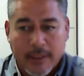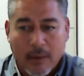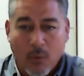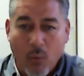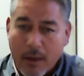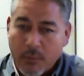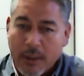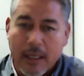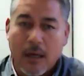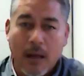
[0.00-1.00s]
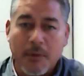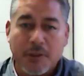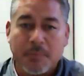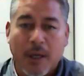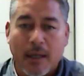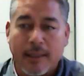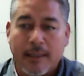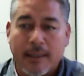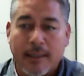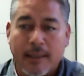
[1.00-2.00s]
And one really common spot
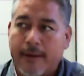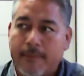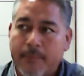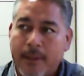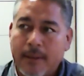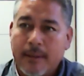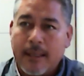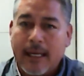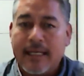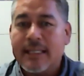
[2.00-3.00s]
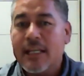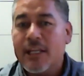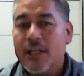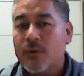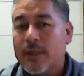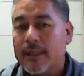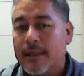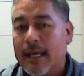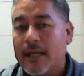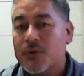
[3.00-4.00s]
is the AC unit
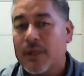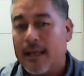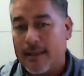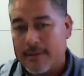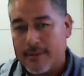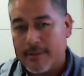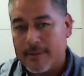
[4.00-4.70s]
entry lines.